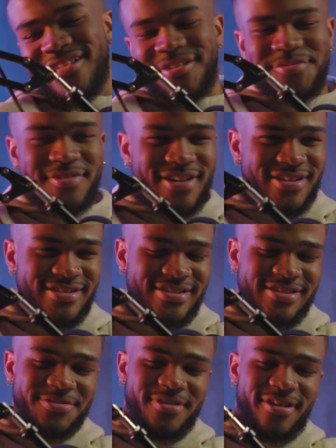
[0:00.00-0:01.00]
Oh my goodness.
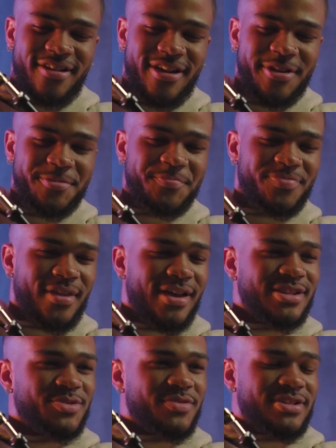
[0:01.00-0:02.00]
All right. I
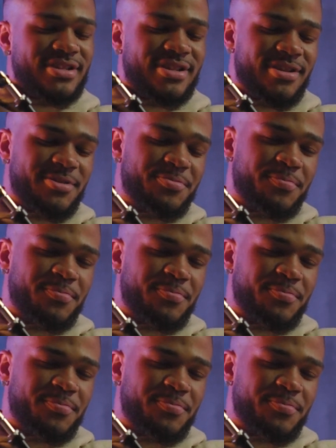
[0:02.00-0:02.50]
just want to say,